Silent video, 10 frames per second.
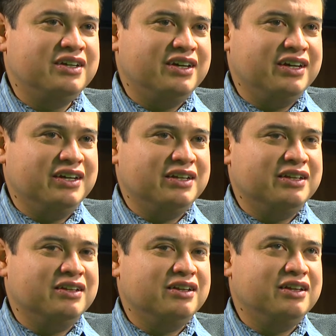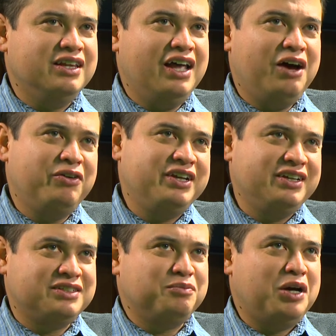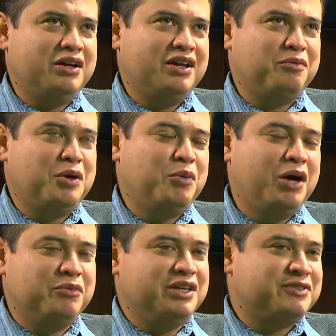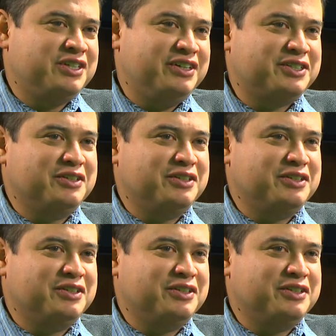And nowadays, my mom lives here,